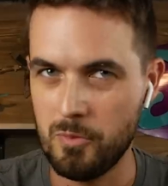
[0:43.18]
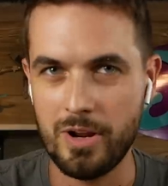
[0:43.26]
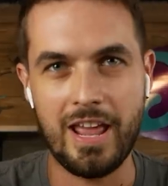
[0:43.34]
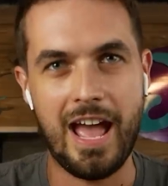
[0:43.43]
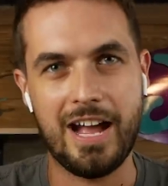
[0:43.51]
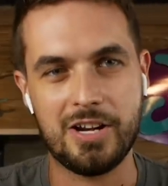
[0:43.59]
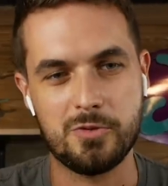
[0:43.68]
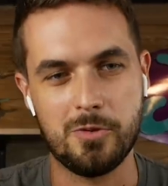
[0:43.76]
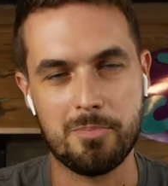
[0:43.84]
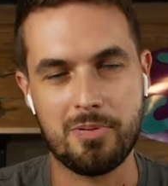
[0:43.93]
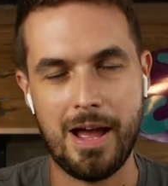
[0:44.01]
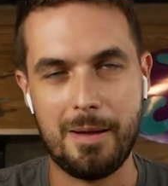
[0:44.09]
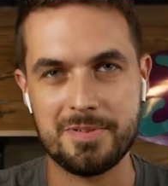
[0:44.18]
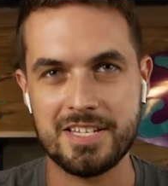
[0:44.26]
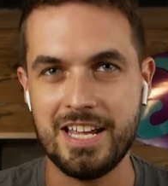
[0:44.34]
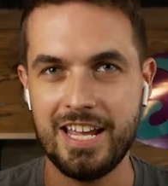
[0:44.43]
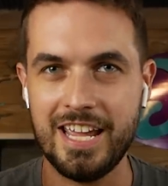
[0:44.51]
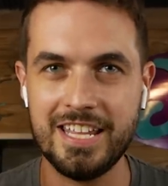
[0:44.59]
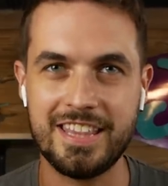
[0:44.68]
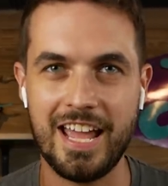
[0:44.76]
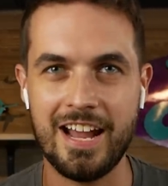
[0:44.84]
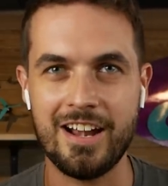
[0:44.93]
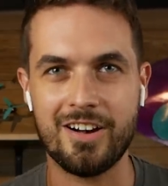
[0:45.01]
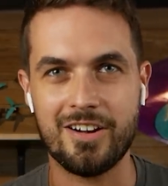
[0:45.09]
when the actual props hit
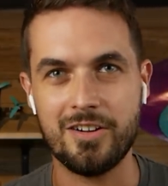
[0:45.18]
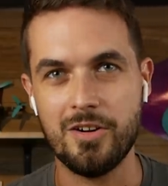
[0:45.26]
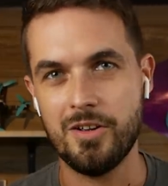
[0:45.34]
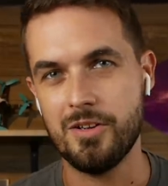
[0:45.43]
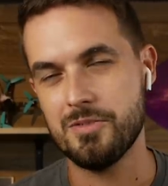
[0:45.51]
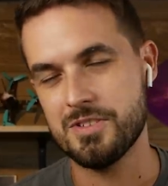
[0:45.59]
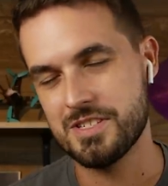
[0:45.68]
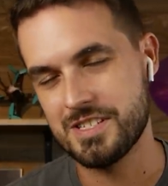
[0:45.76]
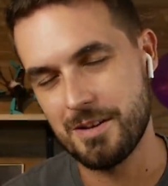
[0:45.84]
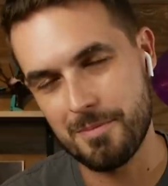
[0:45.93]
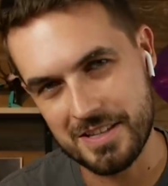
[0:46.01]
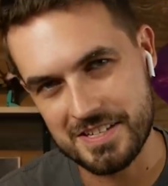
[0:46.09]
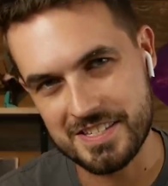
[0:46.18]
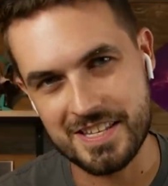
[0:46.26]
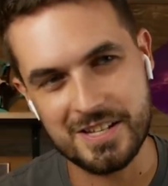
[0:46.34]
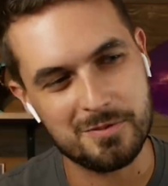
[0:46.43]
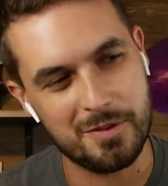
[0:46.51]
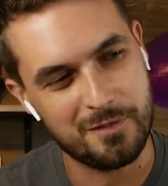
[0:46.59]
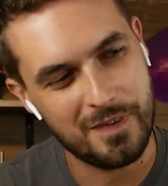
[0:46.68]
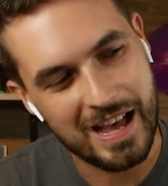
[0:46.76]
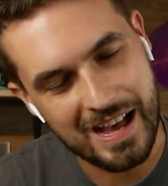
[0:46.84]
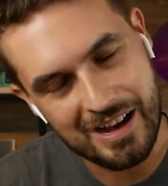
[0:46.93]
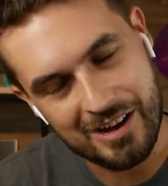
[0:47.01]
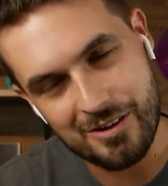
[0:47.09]
the air, some of these things we
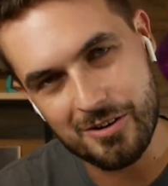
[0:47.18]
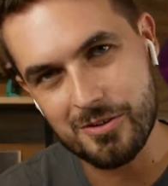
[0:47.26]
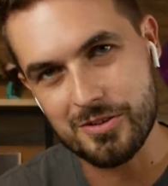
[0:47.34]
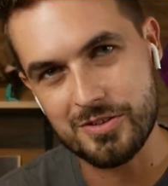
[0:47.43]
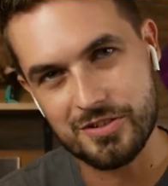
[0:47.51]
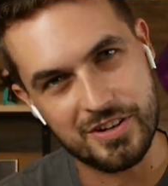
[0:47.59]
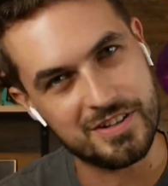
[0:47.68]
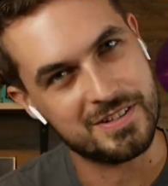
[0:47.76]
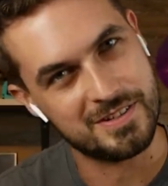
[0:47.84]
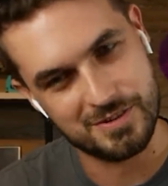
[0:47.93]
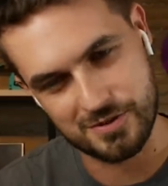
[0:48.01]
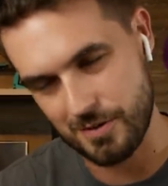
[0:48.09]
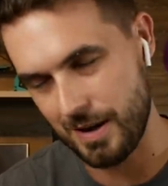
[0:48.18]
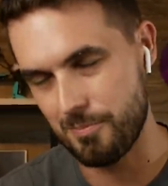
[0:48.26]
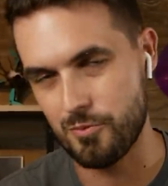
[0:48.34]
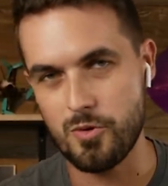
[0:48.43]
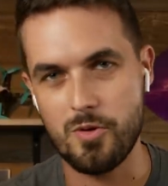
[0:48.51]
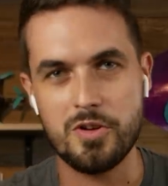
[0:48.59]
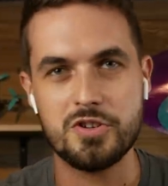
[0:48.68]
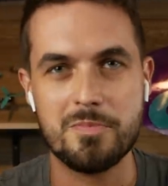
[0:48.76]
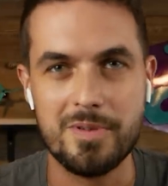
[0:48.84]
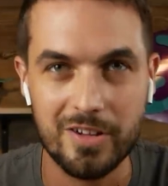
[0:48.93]
found just straight up ruined your